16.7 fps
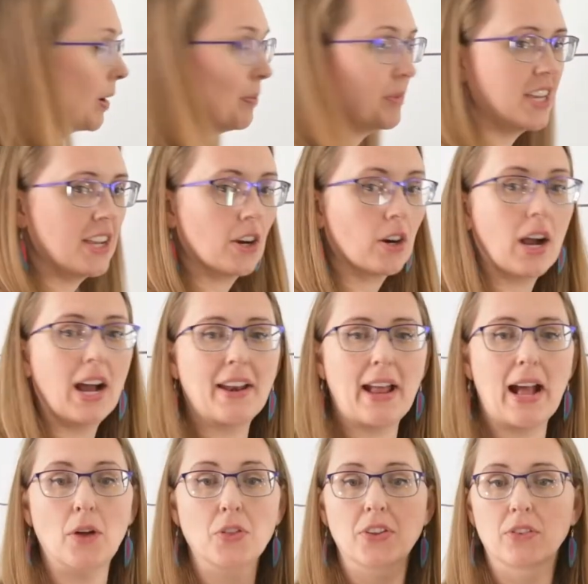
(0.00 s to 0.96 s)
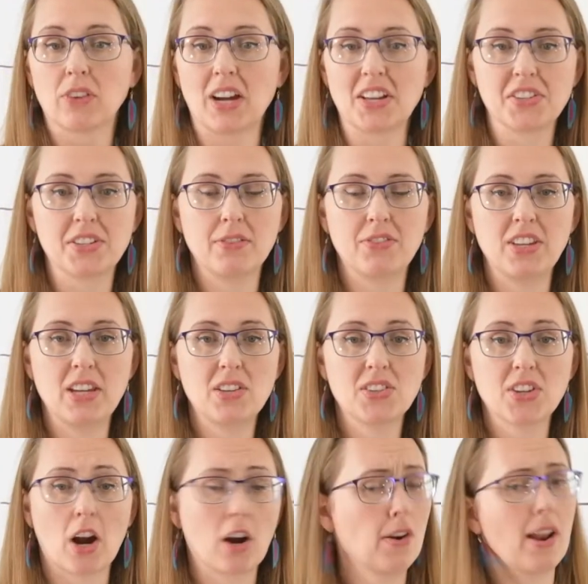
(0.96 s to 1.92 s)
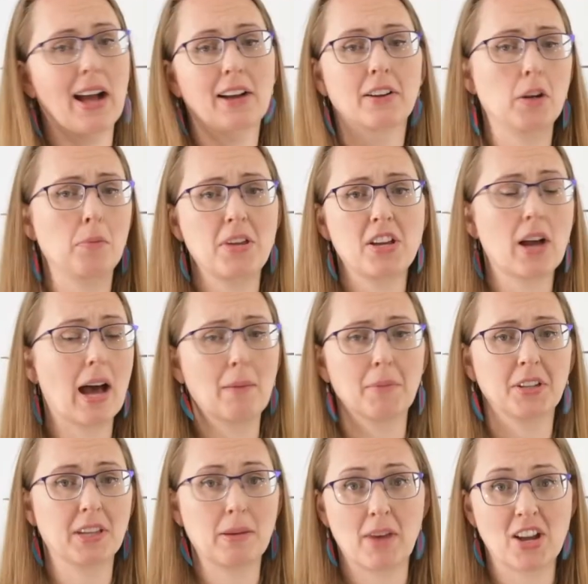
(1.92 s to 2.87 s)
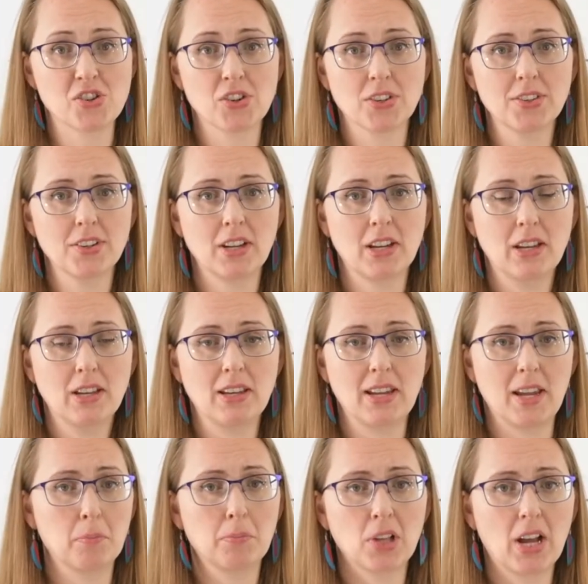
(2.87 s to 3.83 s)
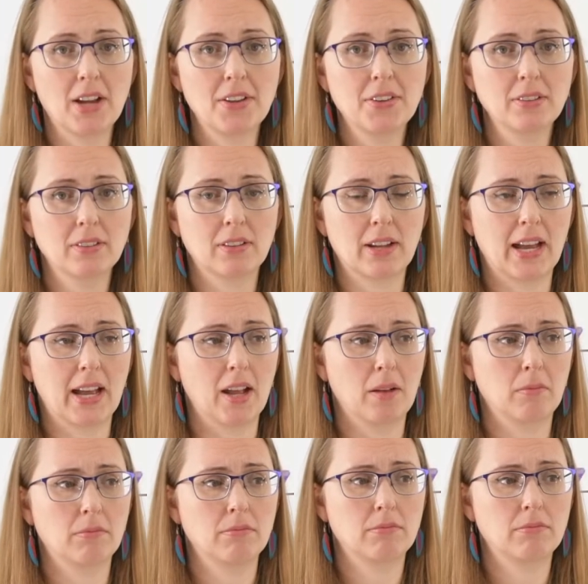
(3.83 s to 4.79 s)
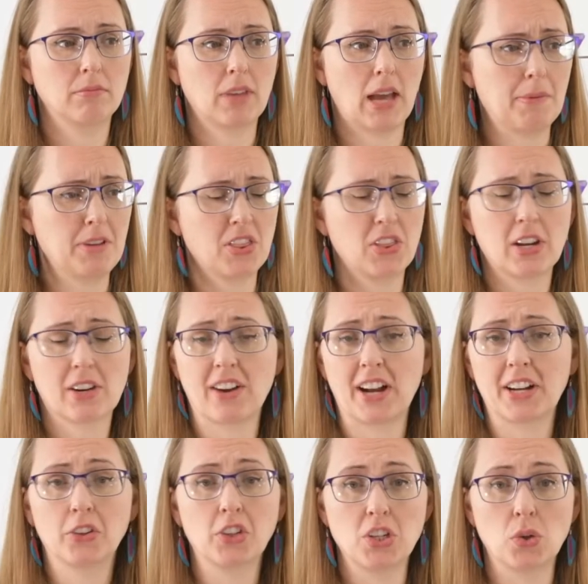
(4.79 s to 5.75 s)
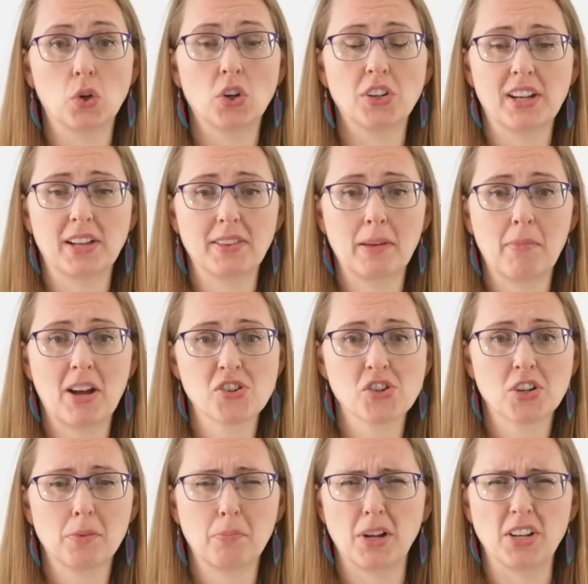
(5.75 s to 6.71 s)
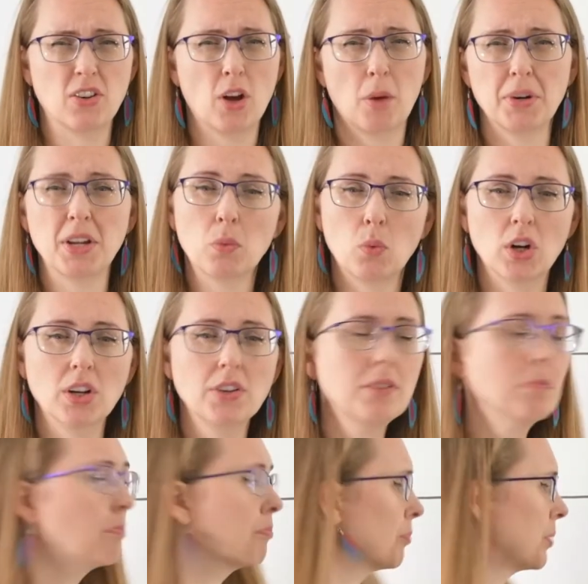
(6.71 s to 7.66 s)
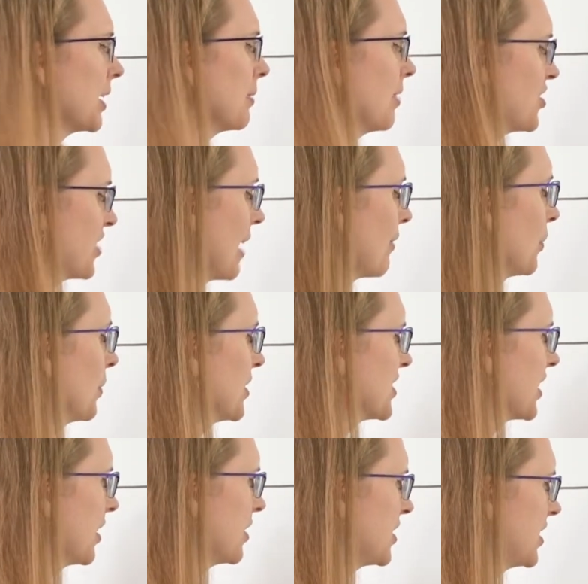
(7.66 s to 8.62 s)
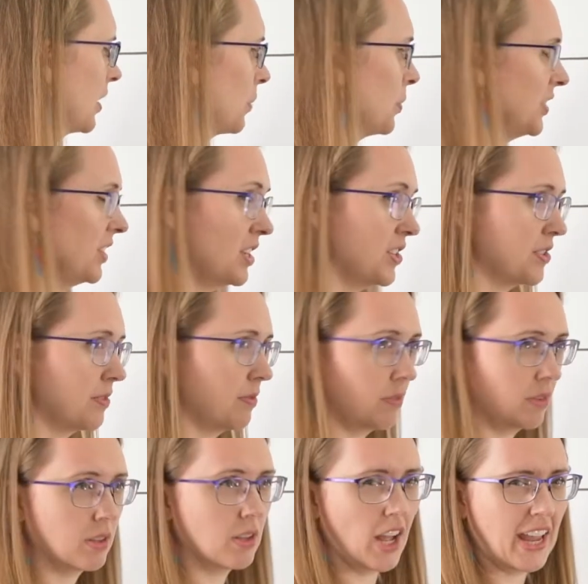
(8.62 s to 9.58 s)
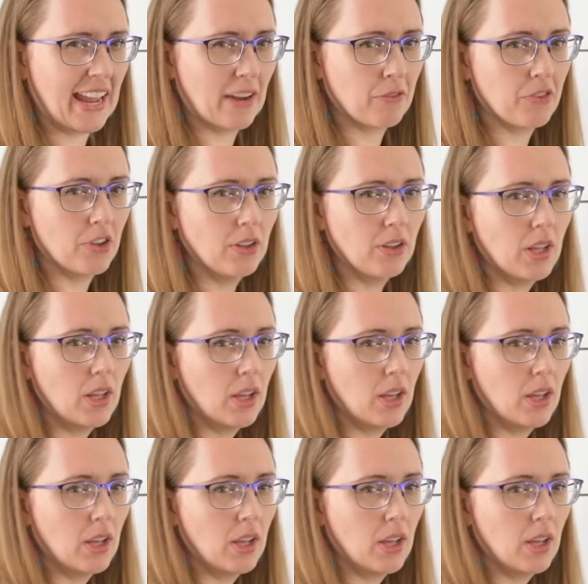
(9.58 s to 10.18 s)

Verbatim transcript: here on out, the rest of these are not going to be commonly measured in blood. Um, I mean, theoretically, you could get them measured, but nobody would. Pretty much everyone's going to stick with these handful.